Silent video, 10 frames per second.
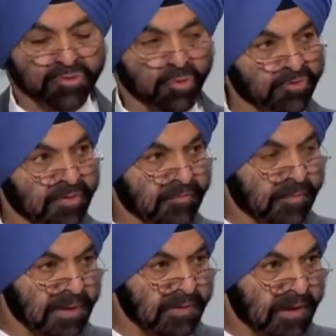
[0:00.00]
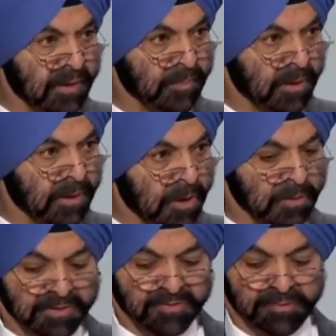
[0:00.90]
on outsourcing from the
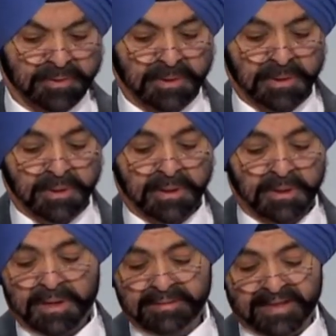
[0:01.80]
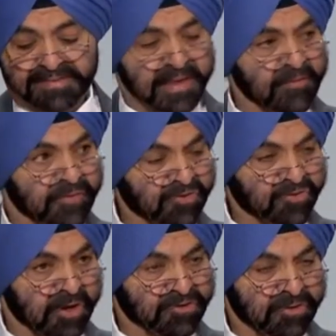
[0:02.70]
developed economies. And that's
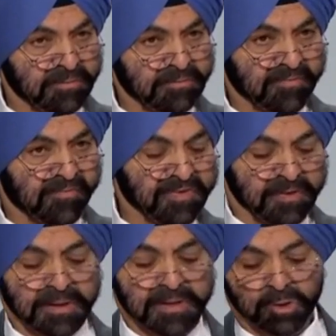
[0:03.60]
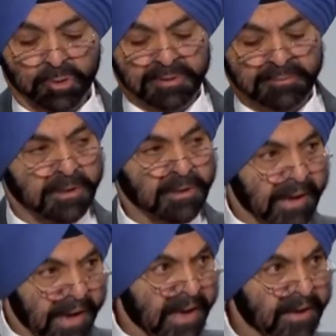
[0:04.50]
infrastructure, physical and human,
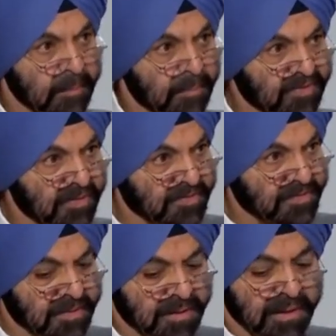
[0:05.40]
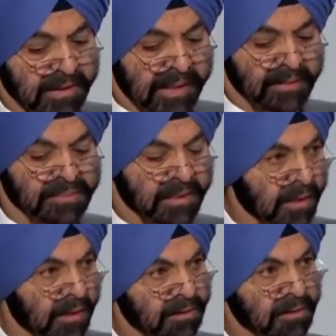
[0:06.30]
agribusiness,
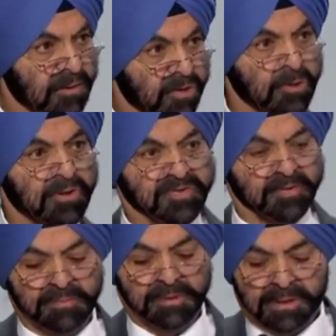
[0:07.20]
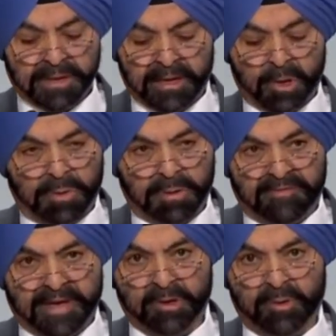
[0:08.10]
healthcare, tourism, and
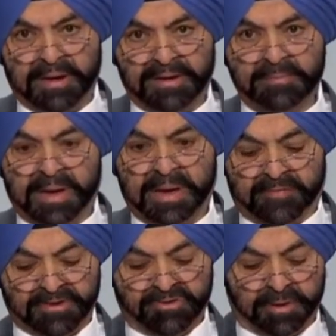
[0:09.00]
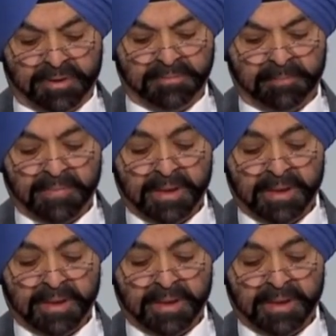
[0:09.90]
local value-added manufacturing.